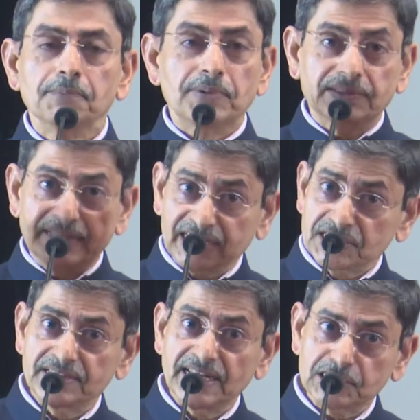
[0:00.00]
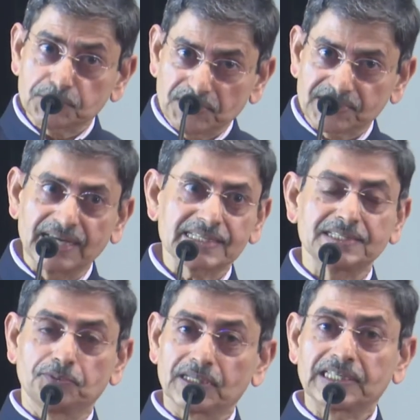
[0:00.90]
But that is
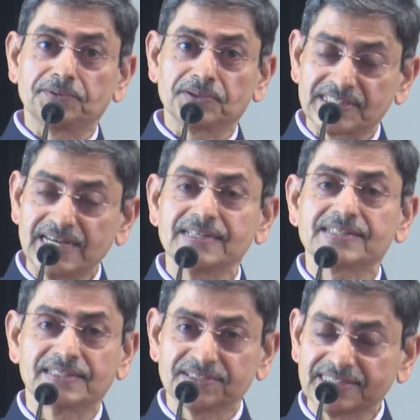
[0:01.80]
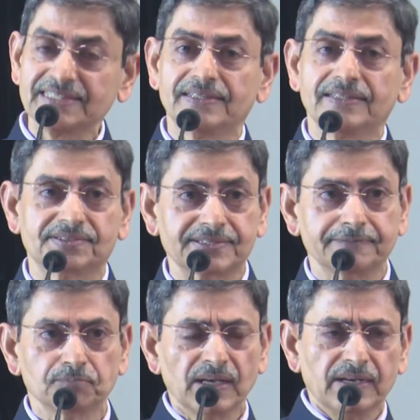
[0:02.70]
precisely what our saints and
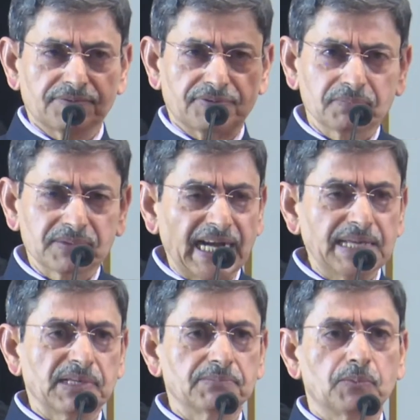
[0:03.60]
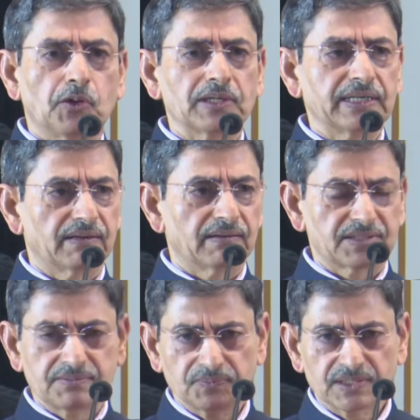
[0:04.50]
seers from time immemorial
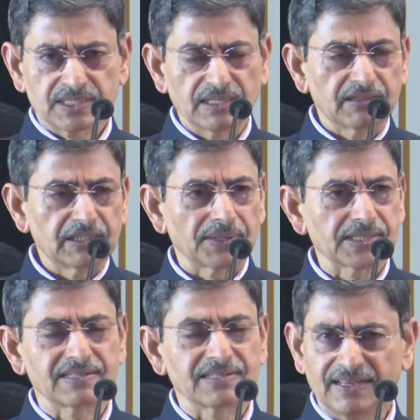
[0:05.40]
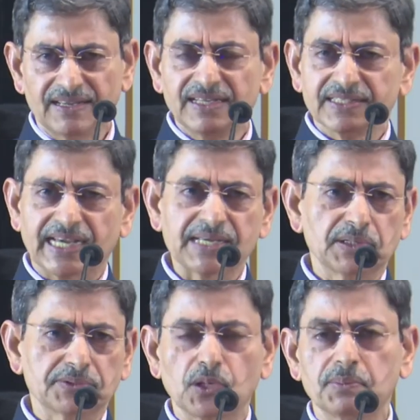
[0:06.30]
till the present day,
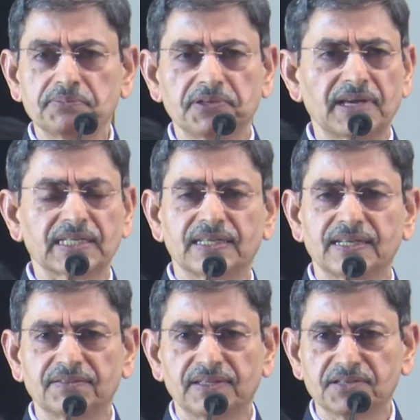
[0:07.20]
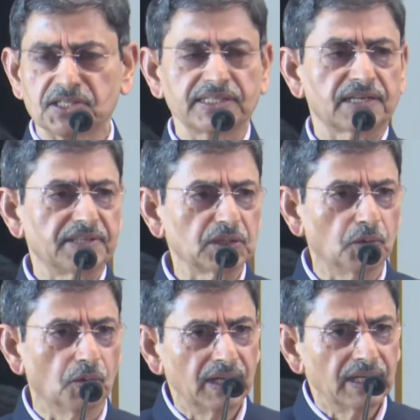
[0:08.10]
time of Swami Vivekananda, Rishi
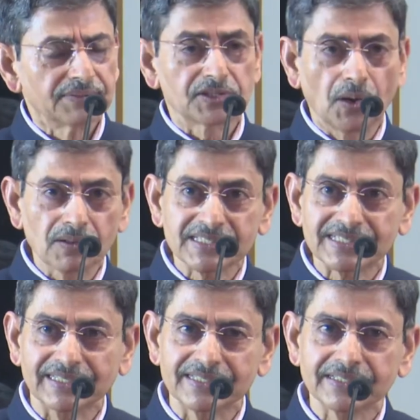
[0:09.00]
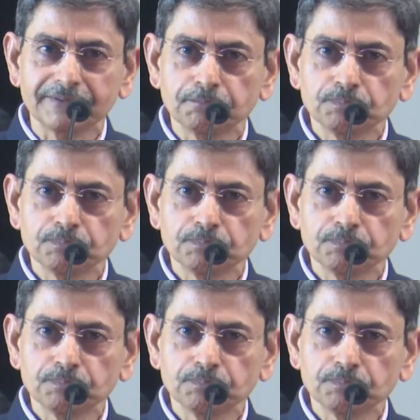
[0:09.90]
Aurobindo, they all said